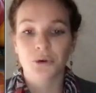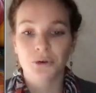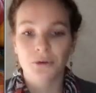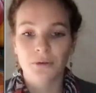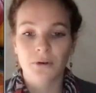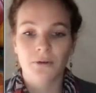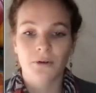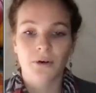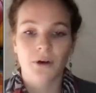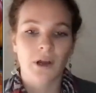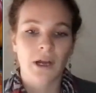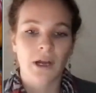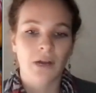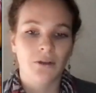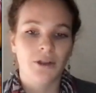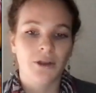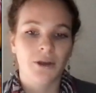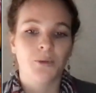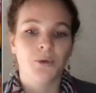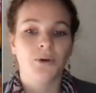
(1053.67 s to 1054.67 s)
overall
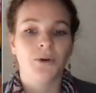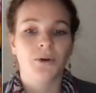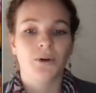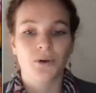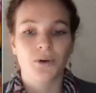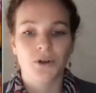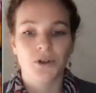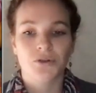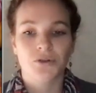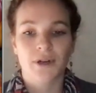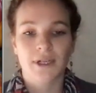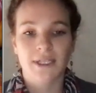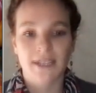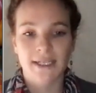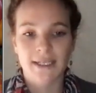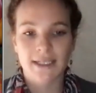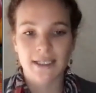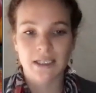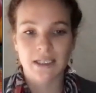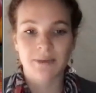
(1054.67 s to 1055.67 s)
health and will encourage
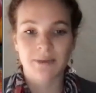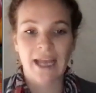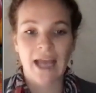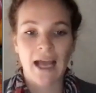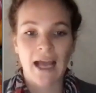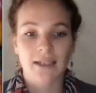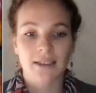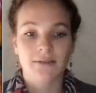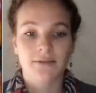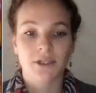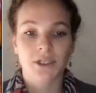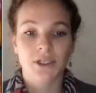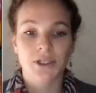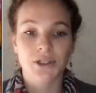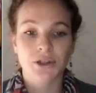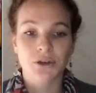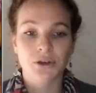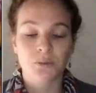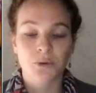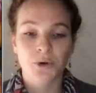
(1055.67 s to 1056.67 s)
residents to be active
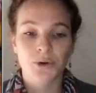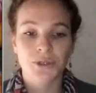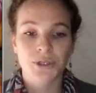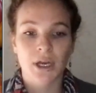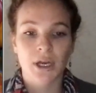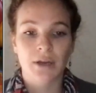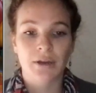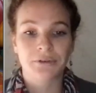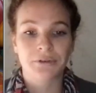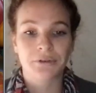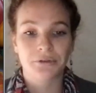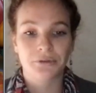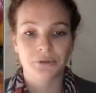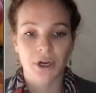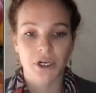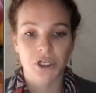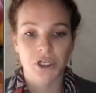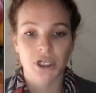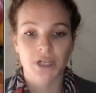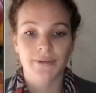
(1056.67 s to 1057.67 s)
consumers of
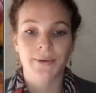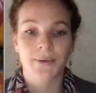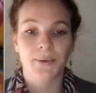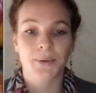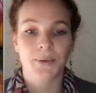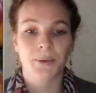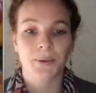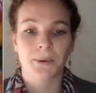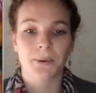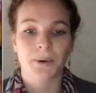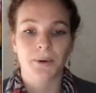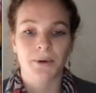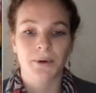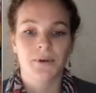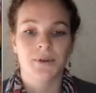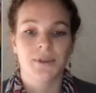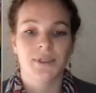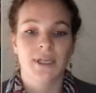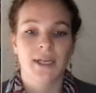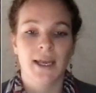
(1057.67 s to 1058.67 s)
fresh and local
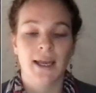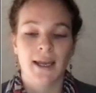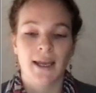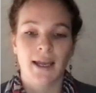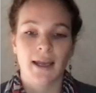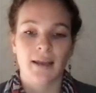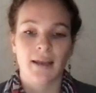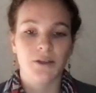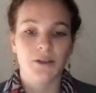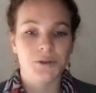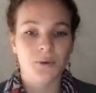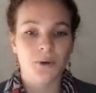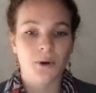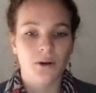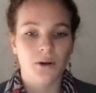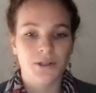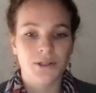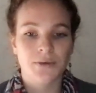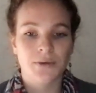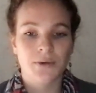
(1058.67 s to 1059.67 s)
produce. And this will
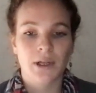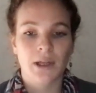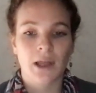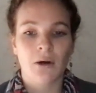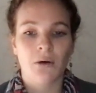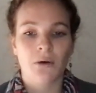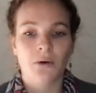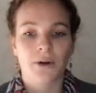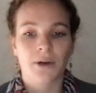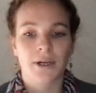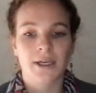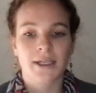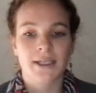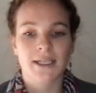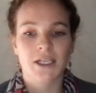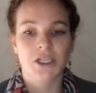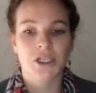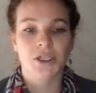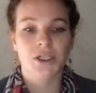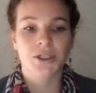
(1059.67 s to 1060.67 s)
also allow
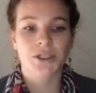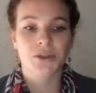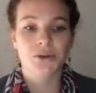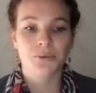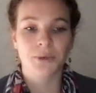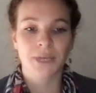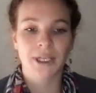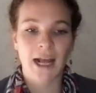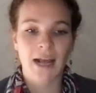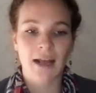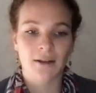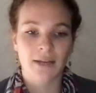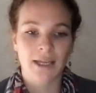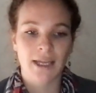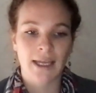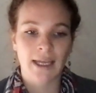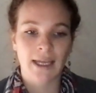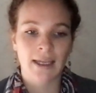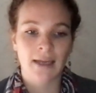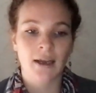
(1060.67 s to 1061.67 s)
organizations to
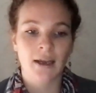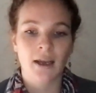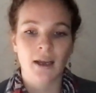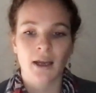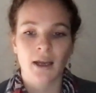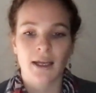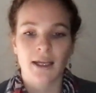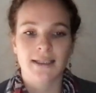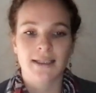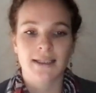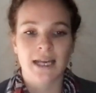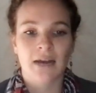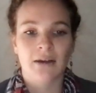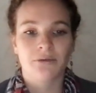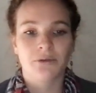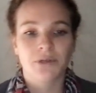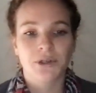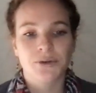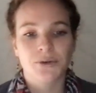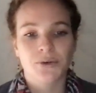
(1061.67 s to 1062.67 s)
reallocate staff
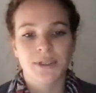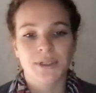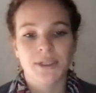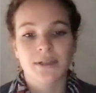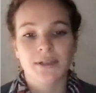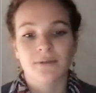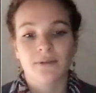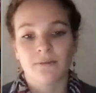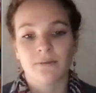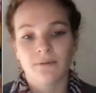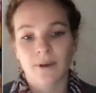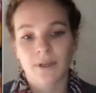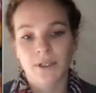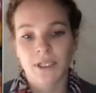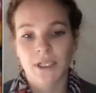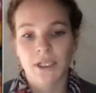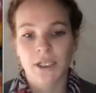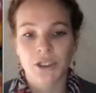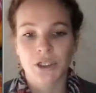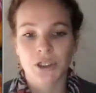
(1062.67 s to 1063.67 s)
resources from
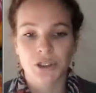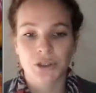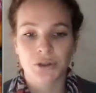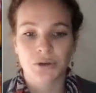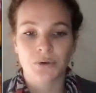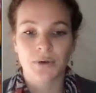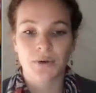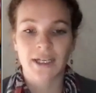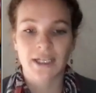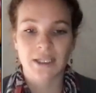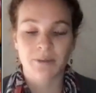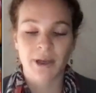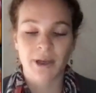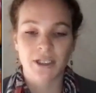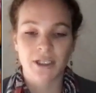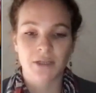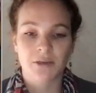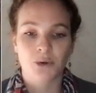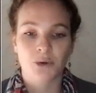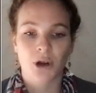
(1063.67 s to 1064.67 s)
funding to
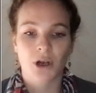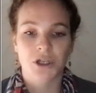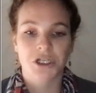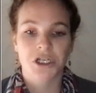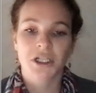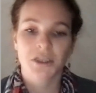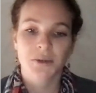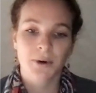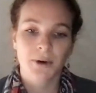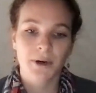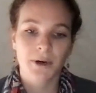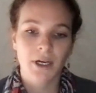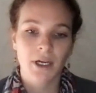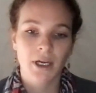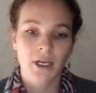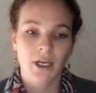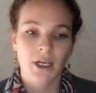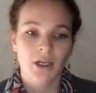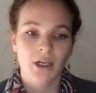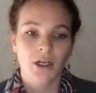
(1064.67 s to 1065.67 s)
expanded project work.
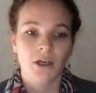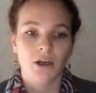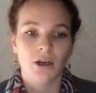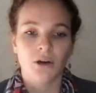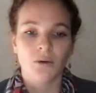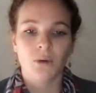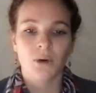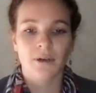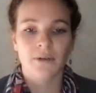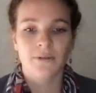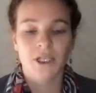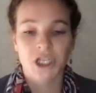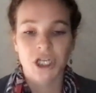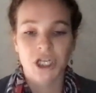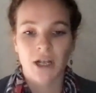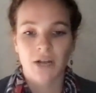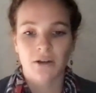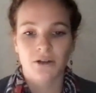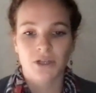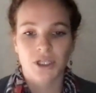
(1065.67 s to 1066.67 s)
One of the
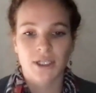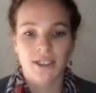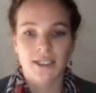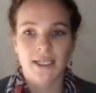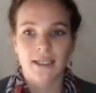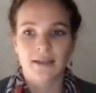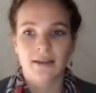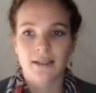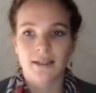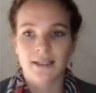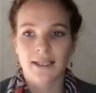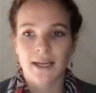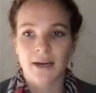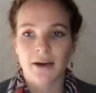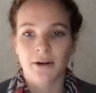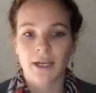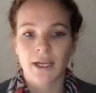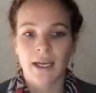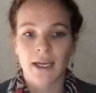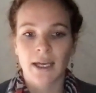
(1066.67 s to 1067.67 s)
challenges in this
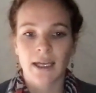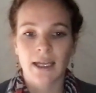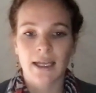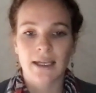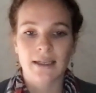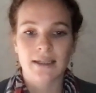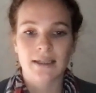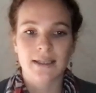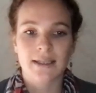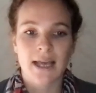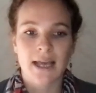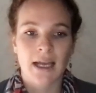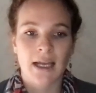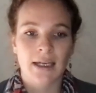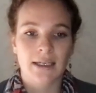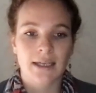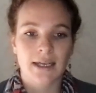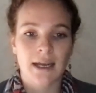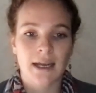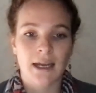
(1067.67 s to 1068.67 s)
area is
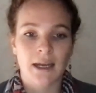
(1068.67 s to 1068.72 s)
that